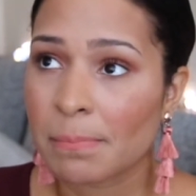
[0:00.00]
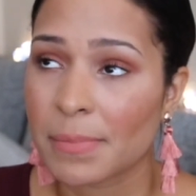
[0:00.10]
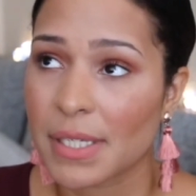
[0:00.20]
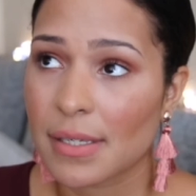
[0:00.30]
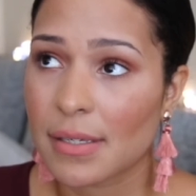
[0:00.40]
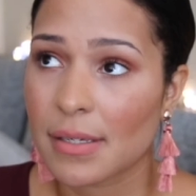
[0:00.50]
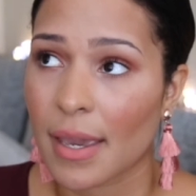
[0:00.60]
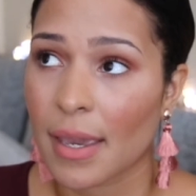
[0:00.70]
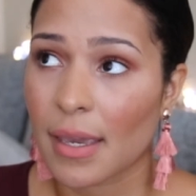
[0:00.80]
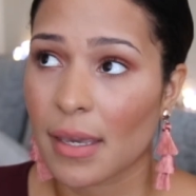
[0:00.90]
be
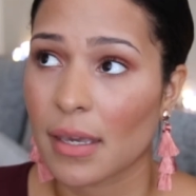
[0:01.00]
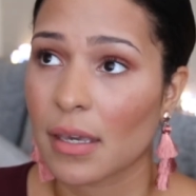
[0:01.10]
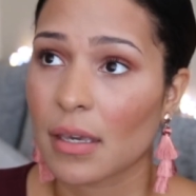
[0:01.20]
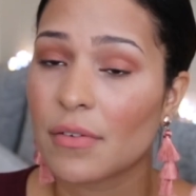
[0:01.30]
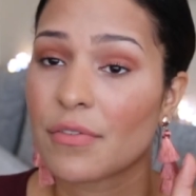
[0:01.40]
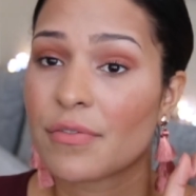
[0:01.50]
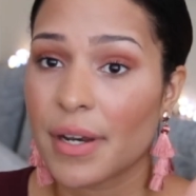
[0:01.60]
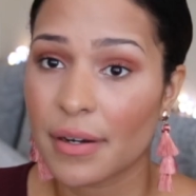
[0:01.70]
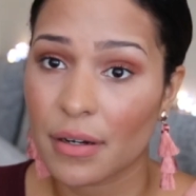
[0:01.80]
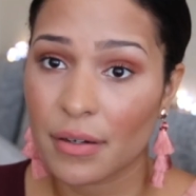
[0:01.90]
a
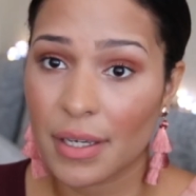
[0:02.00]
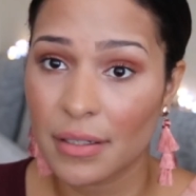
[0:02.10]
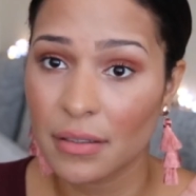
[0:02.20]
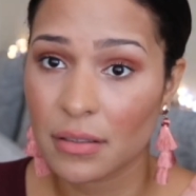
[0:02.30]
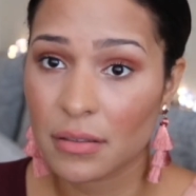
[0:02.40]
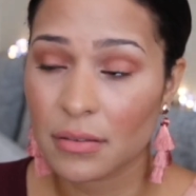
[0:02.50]
veterinarian.